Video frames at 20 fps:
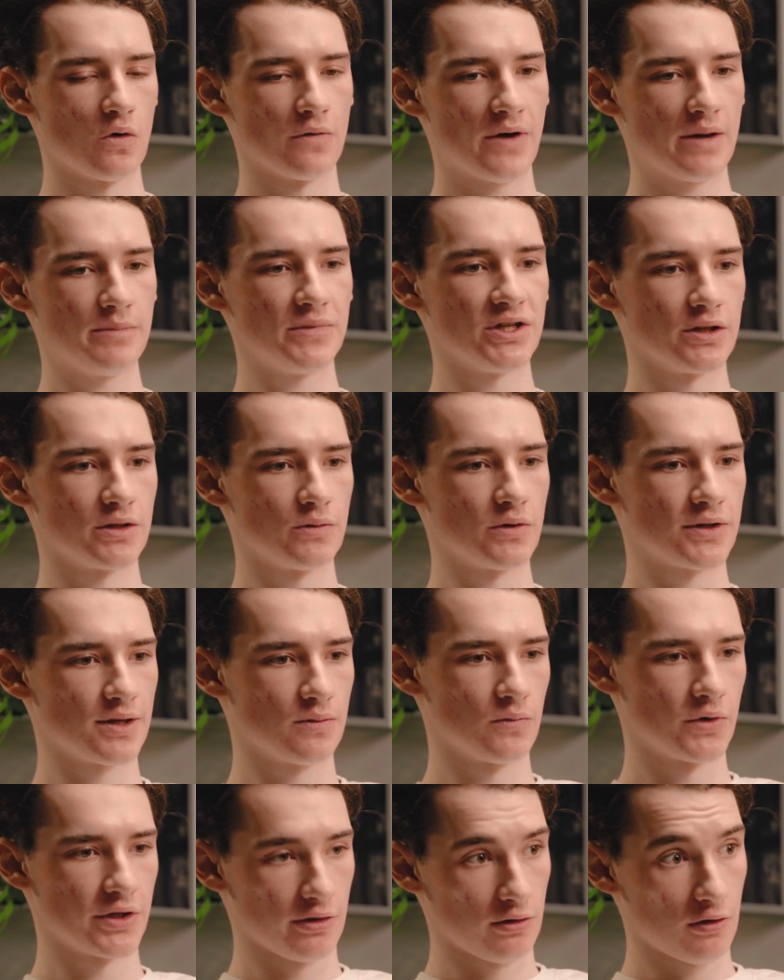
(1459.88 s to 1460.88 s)
if I'm dealing with
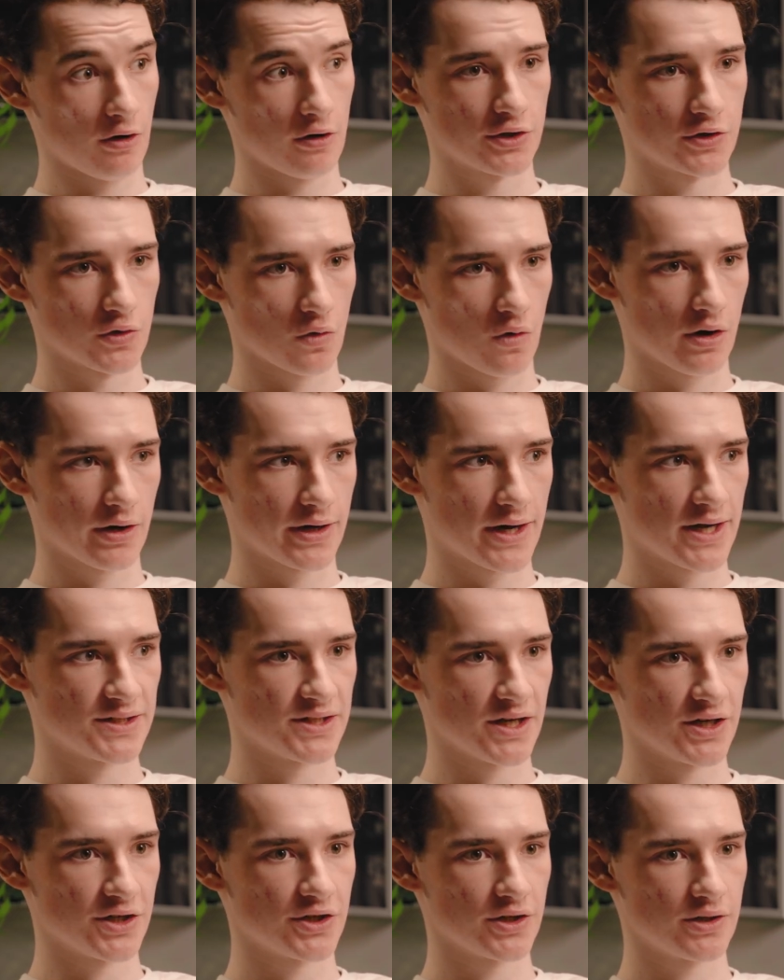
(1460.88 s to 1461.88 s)
a larger
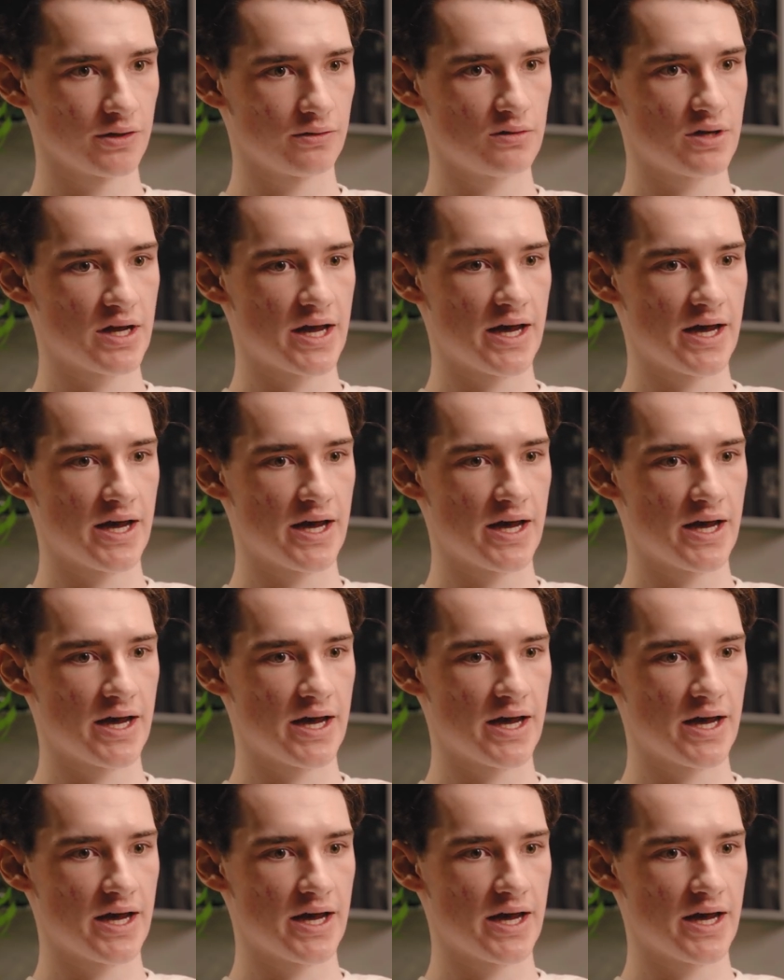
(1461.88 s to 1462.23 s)
organization